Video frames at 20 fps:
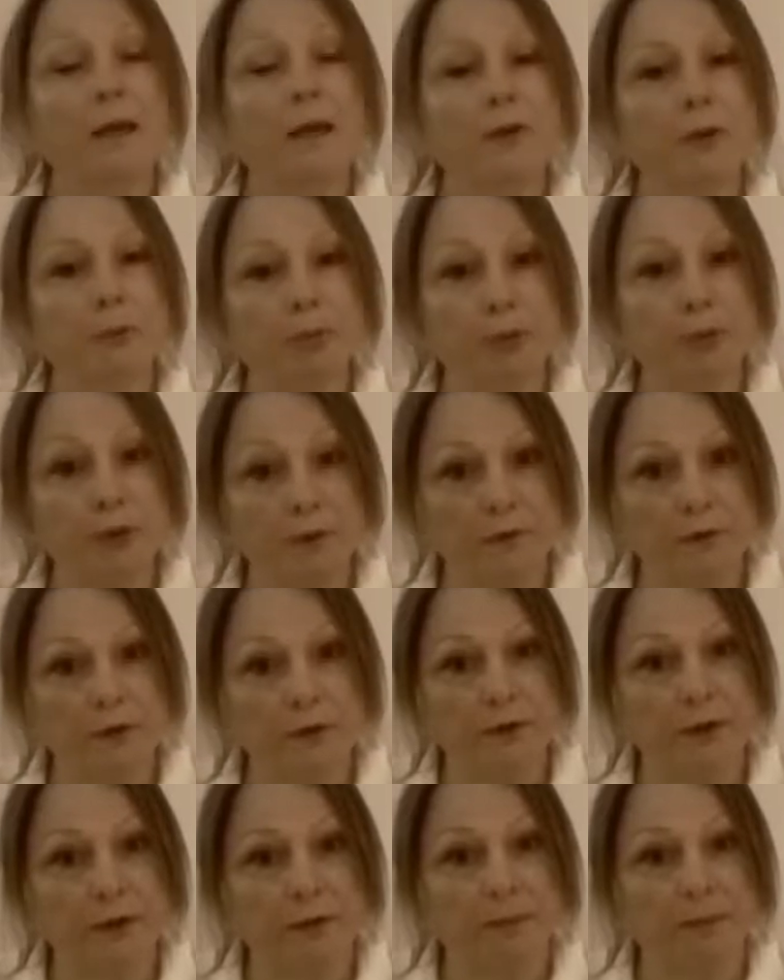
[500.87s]
The beautiful
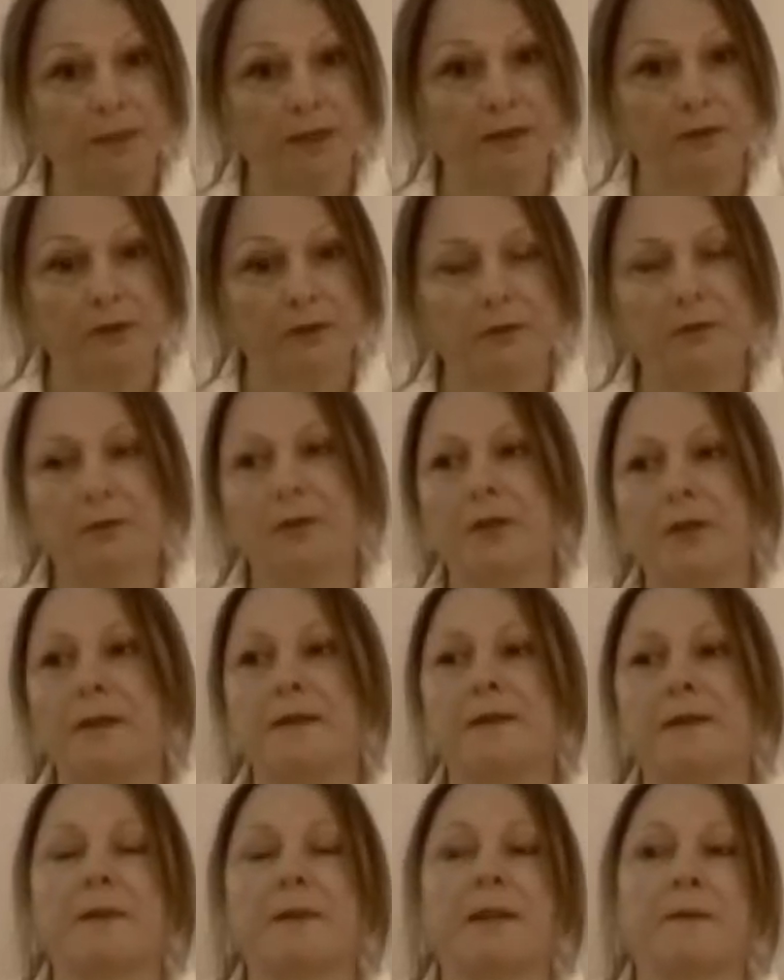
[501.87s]
thing about
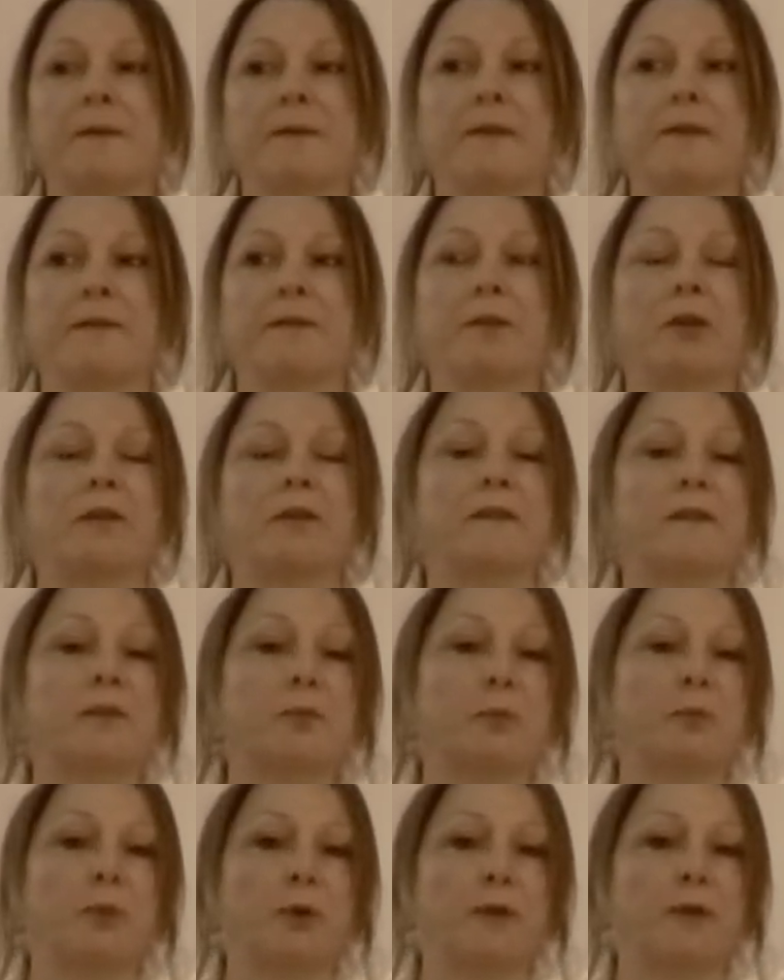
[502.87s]
Transmediums is you've got
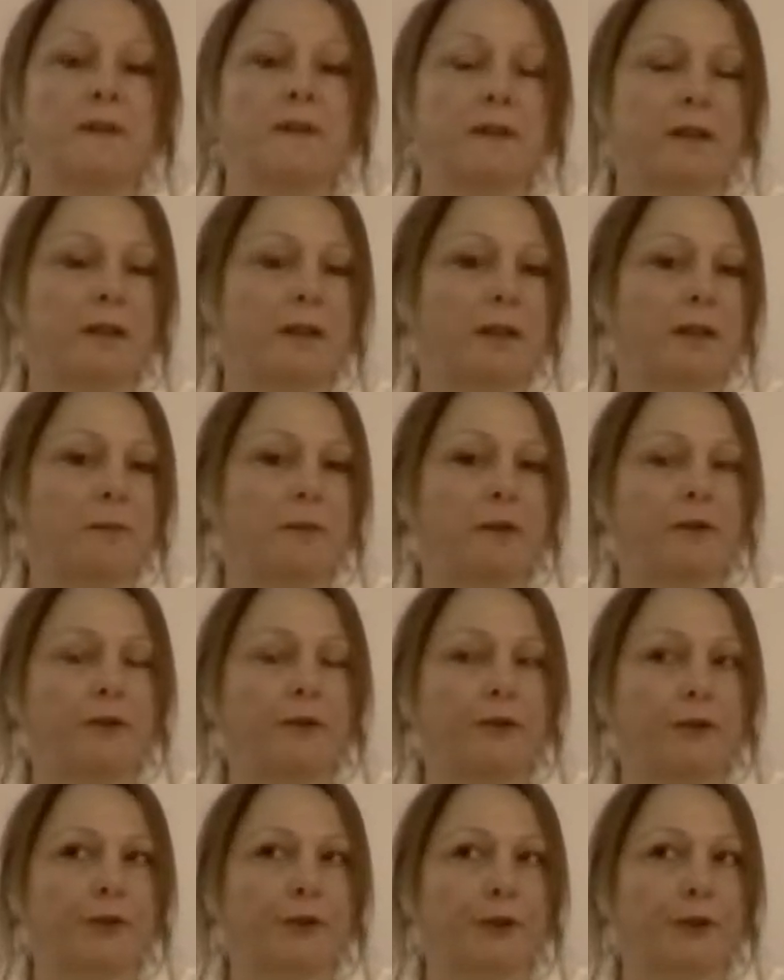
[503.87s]
spirits that are coming
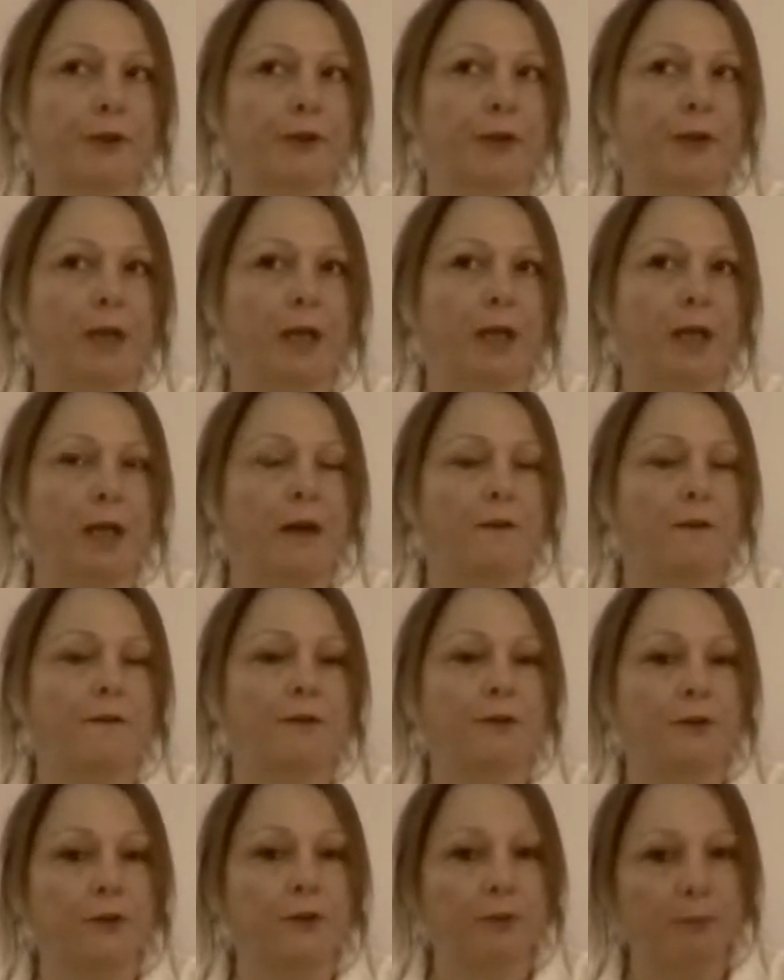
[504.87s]
through
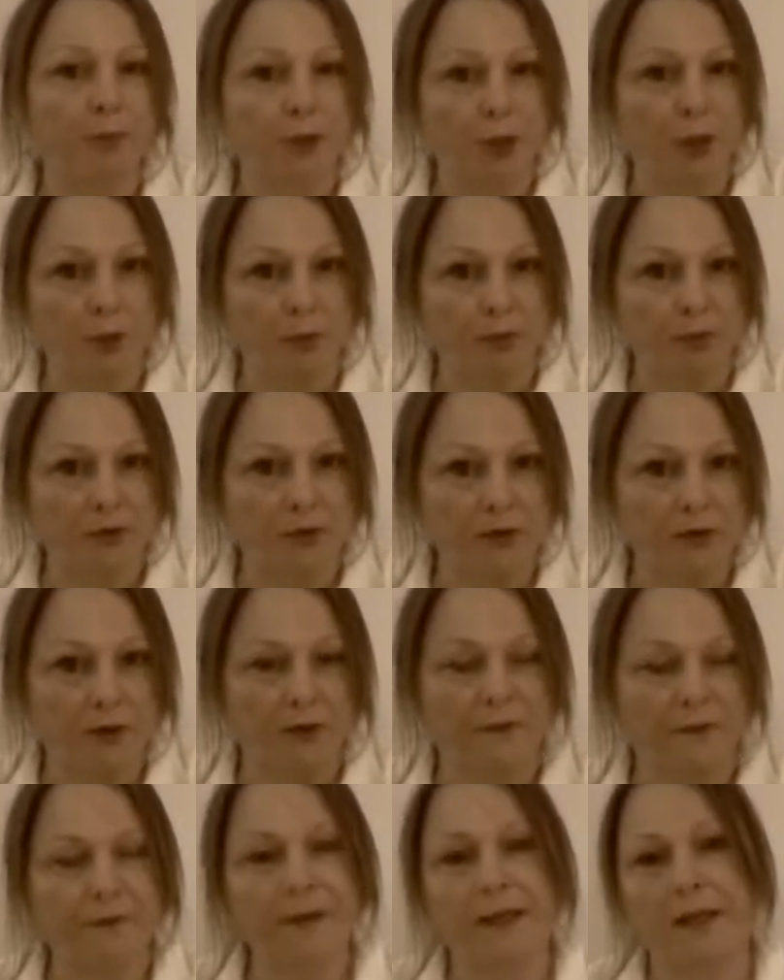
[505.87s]
for the purpose
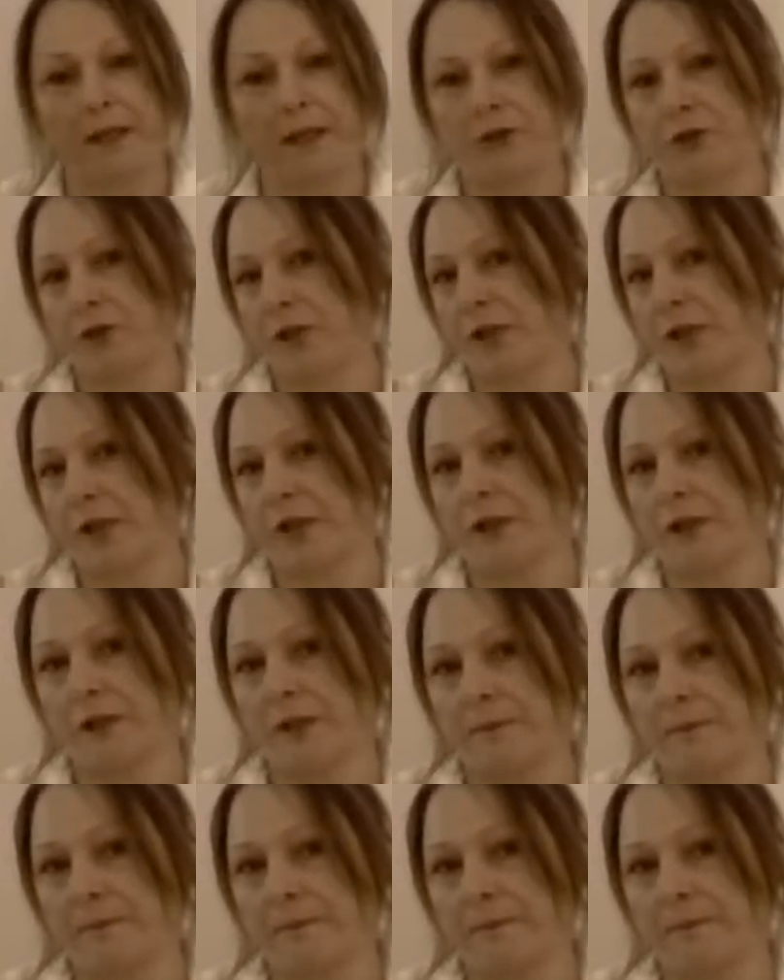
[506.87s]
of educating.